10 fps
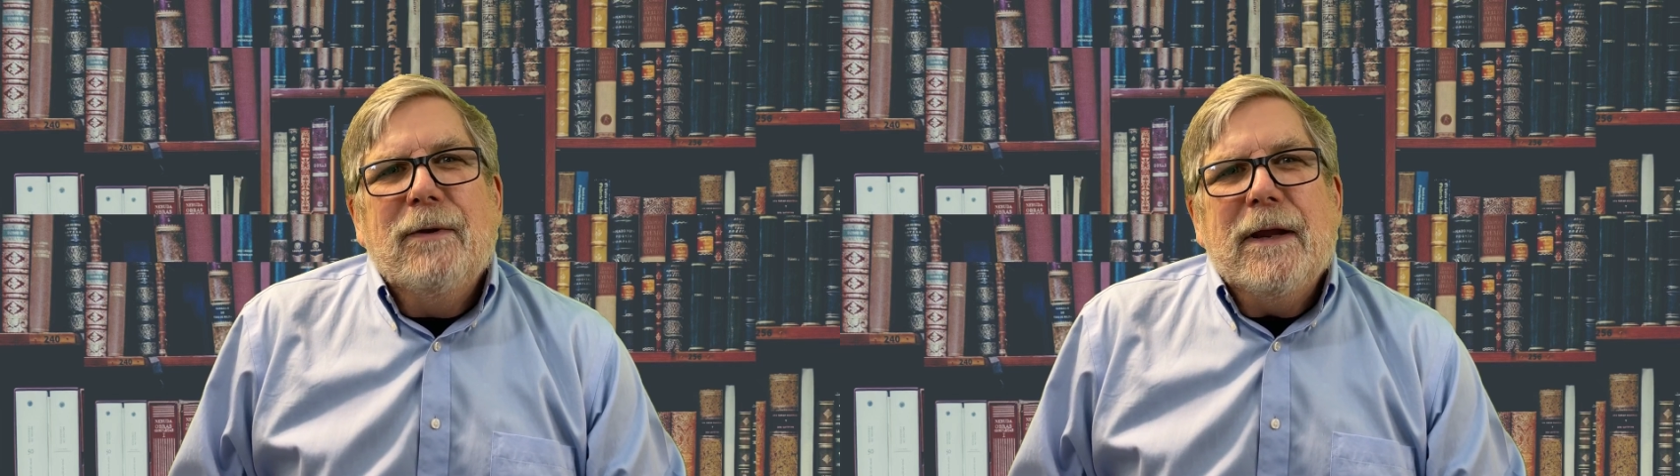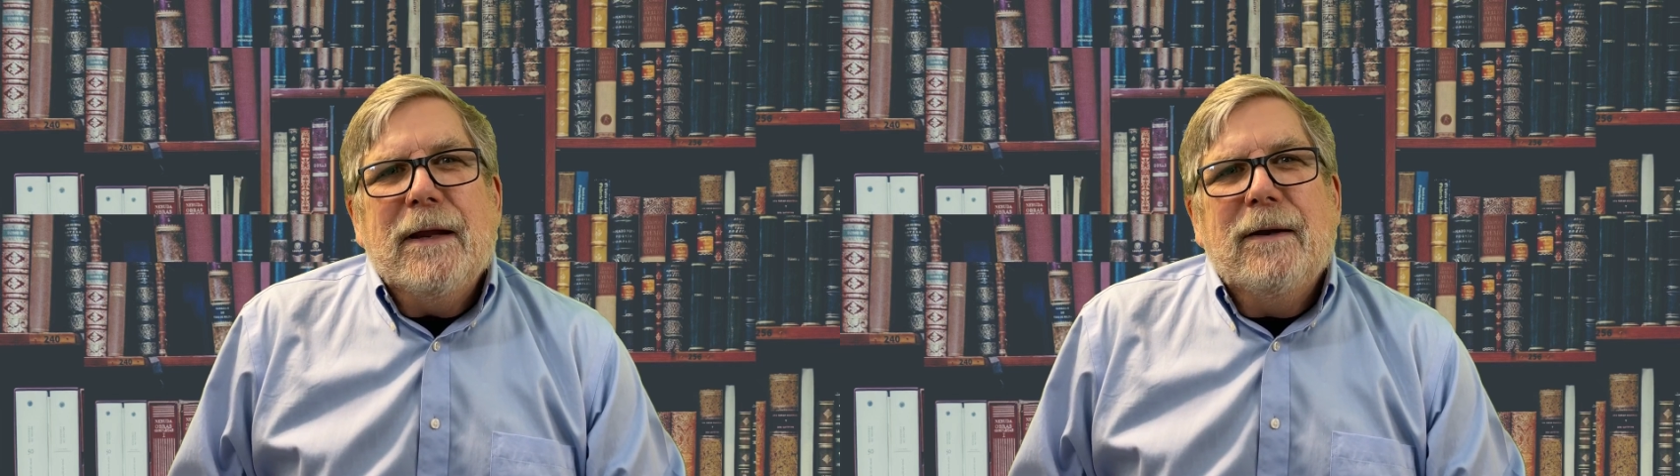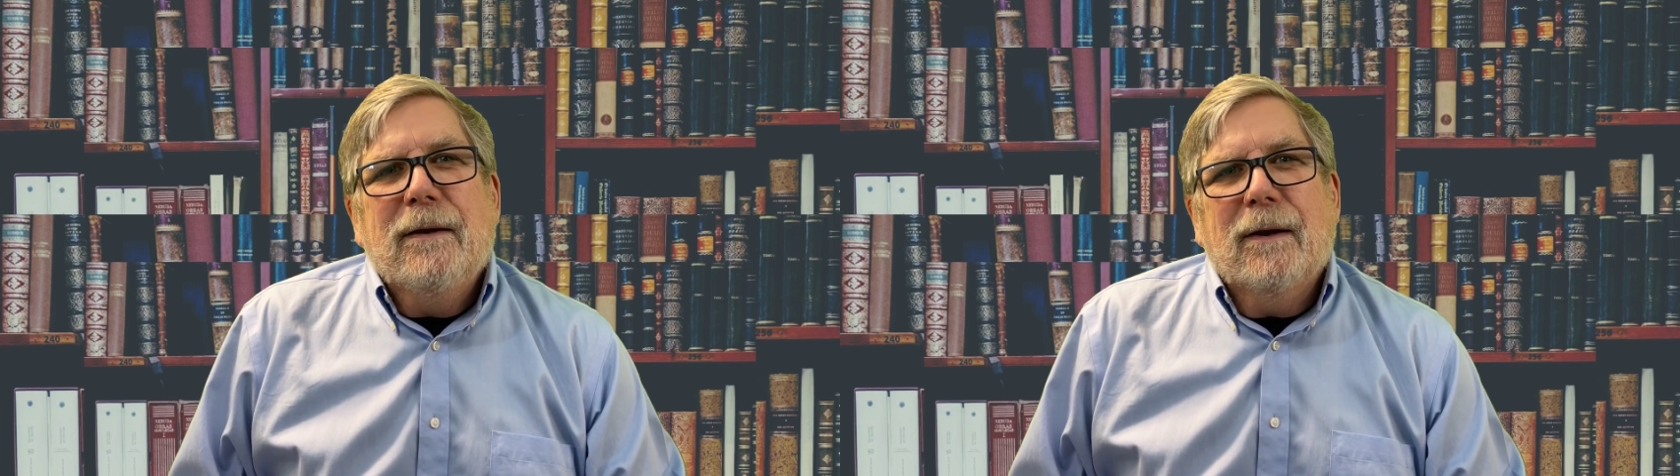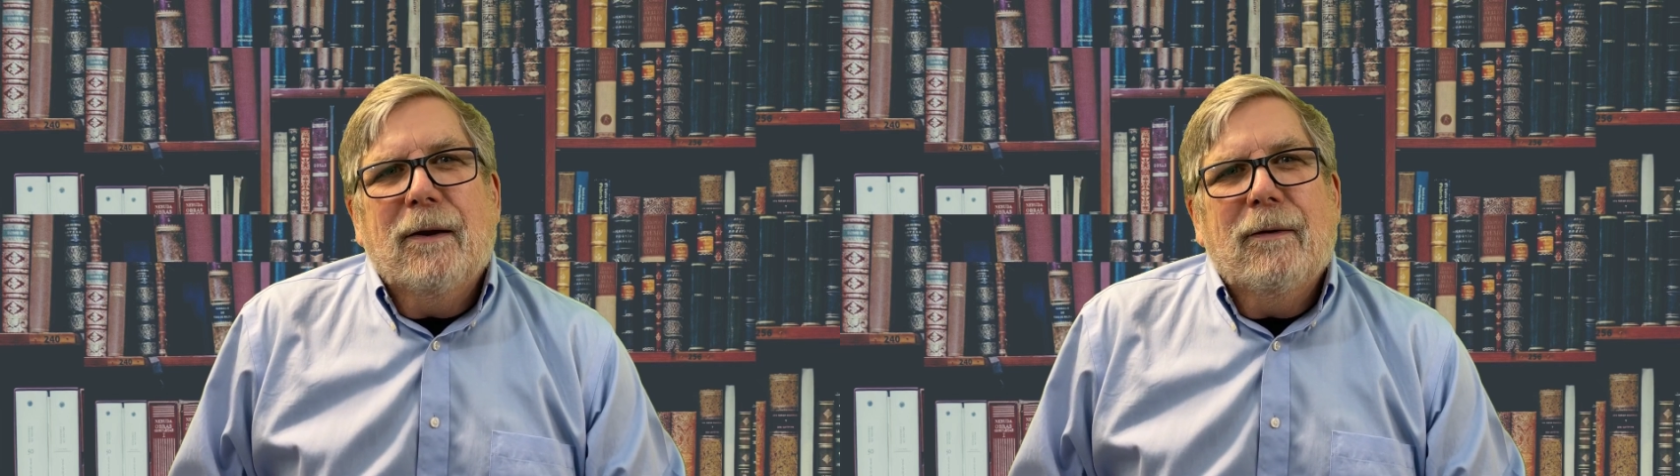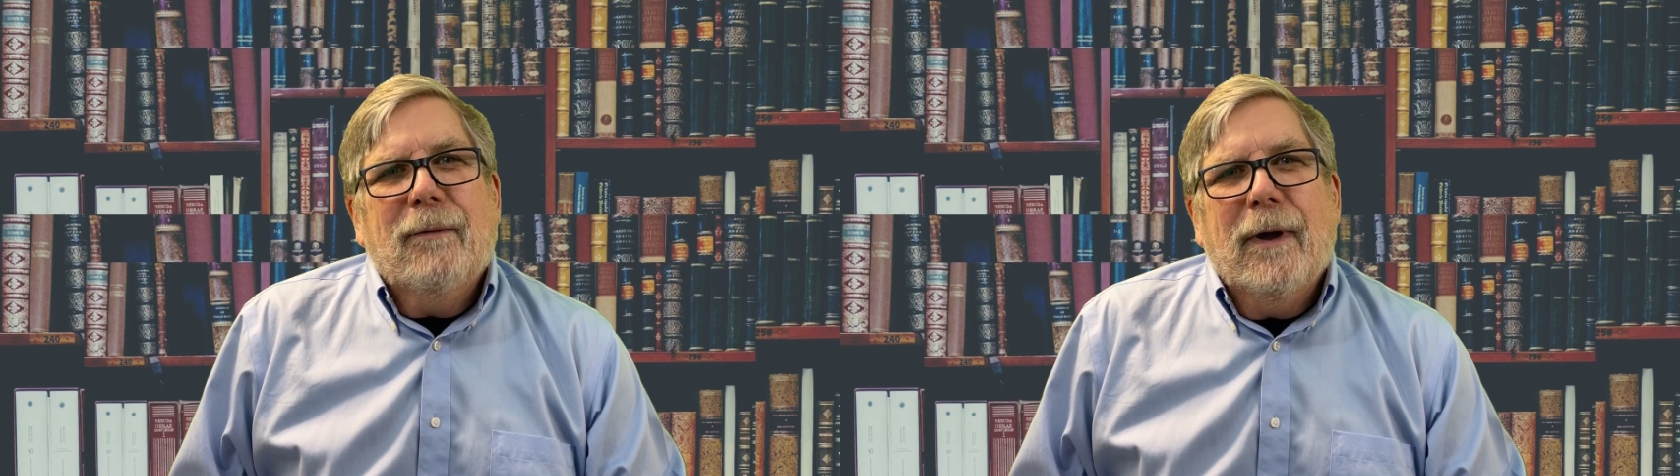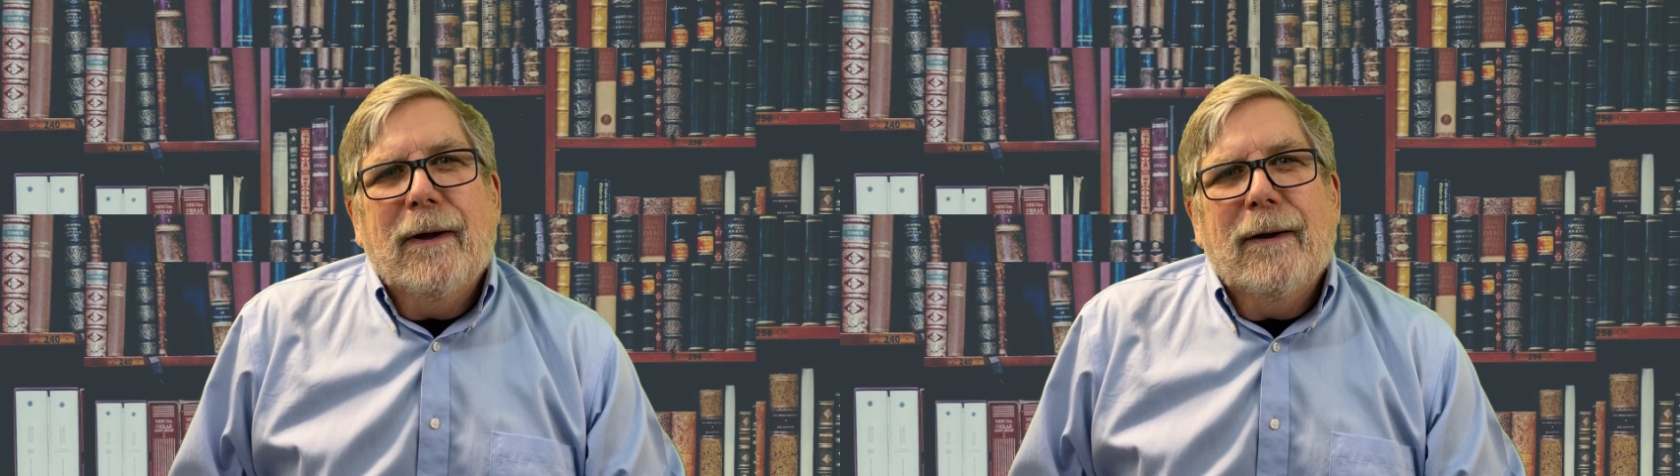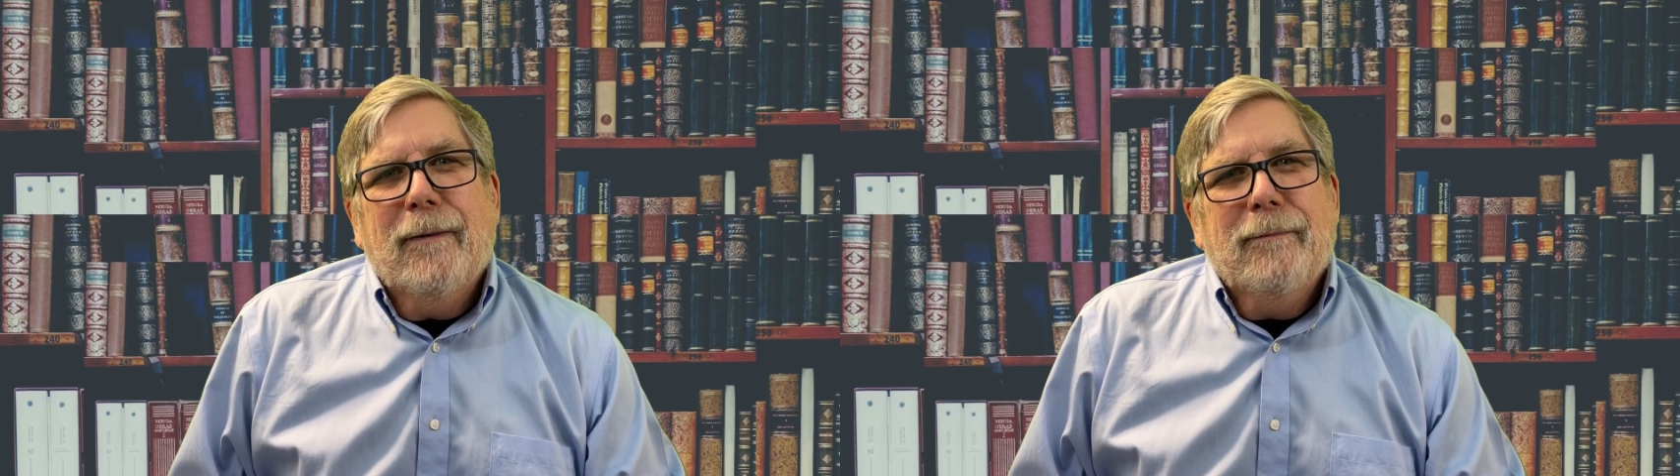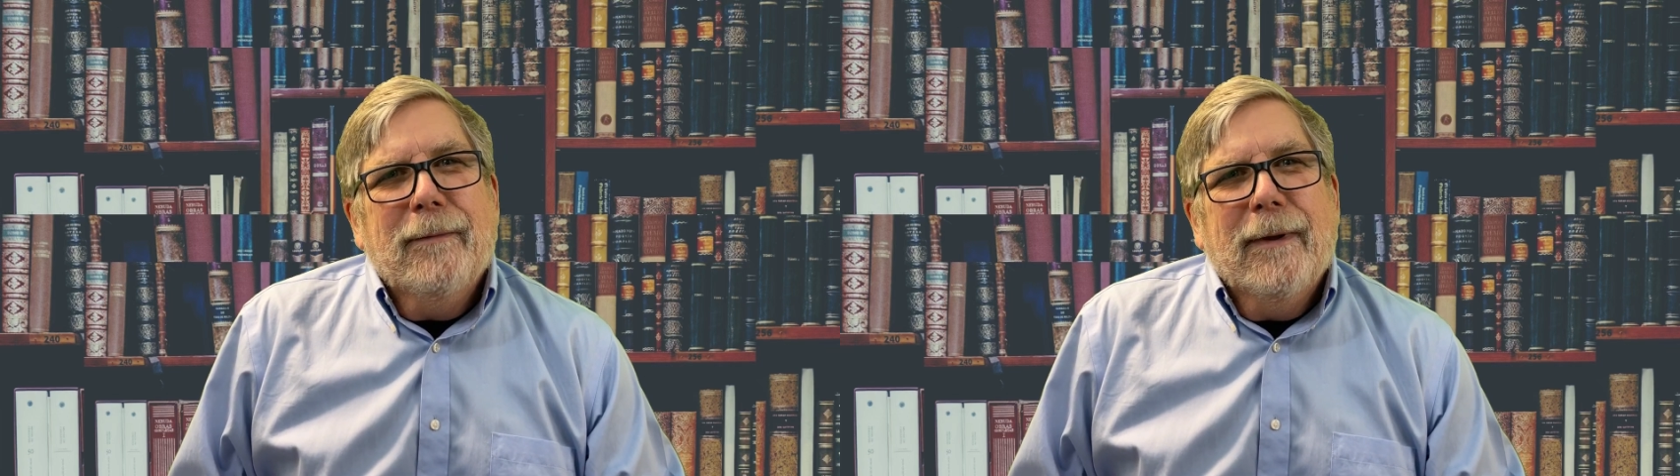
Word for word: need you know um,